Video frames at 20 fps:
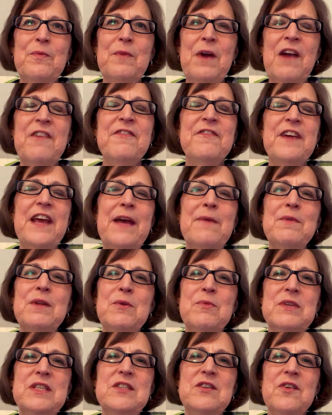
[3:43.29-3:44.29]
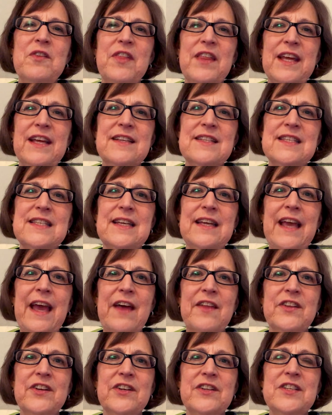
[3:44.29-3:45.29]
our family would do things
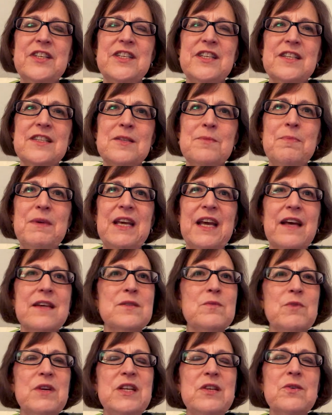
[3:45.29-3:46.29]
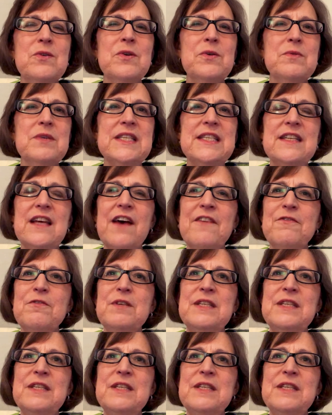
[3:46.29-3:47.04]
together just because we knew it was tough.